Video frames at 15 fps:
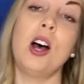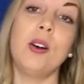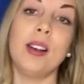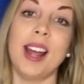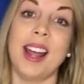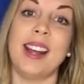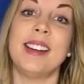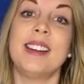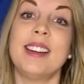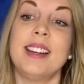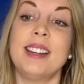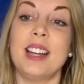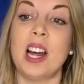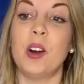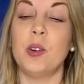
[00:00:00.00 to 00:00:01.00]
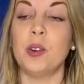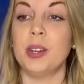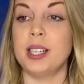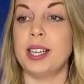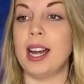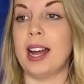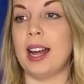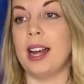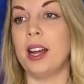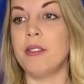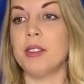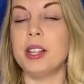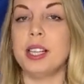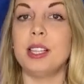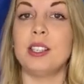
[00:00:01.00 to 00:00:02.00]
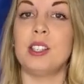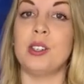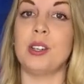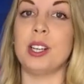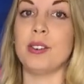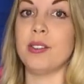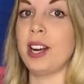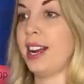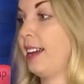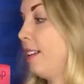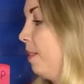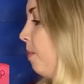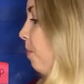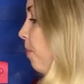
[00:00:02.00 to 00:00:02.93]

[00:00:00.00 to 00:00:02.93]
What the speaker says: Okay, now I'm going to have the student read it,